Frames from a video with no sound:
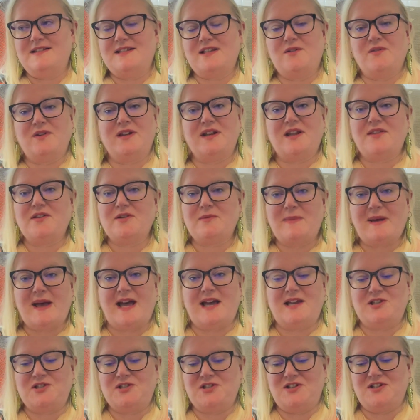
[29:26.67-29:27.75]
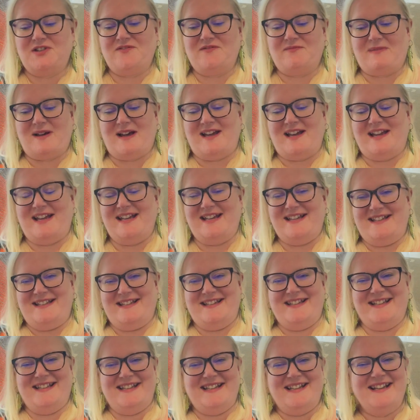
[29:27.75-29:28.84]
another passion of
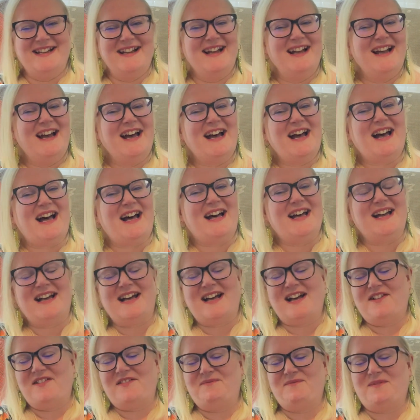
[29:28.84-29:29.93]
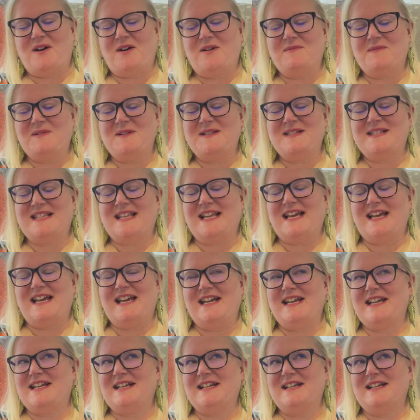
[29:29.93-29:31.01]
mine, I'm almost
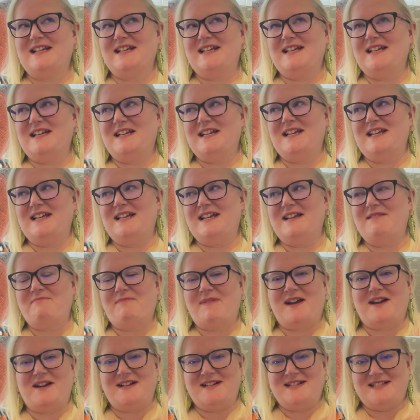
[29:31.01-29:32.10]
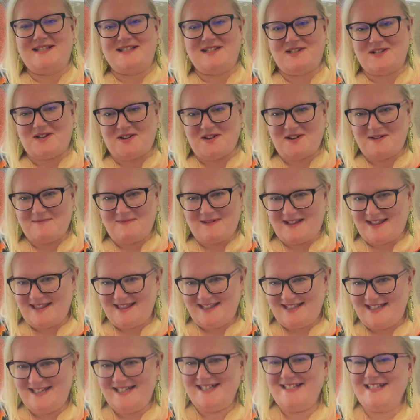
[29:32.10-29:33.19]
like embarrassed to talk about
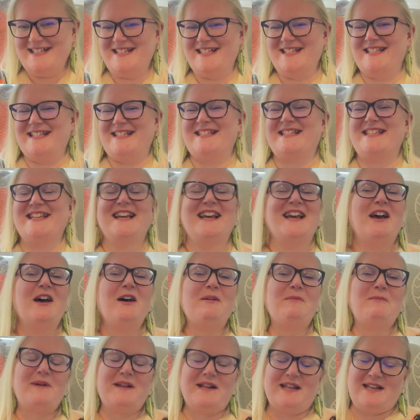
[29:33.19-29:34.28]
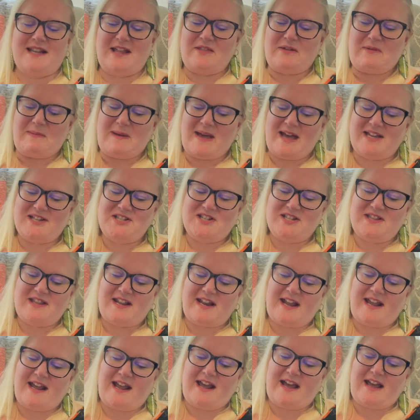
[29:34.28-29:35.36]
this, but another passion that
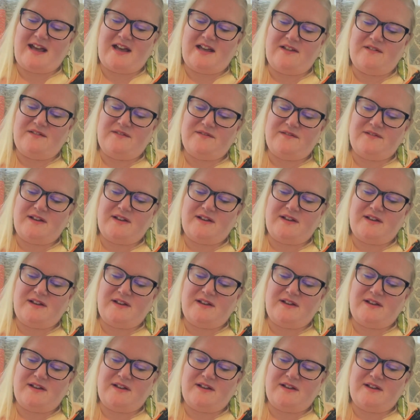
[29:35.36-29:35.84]
I have,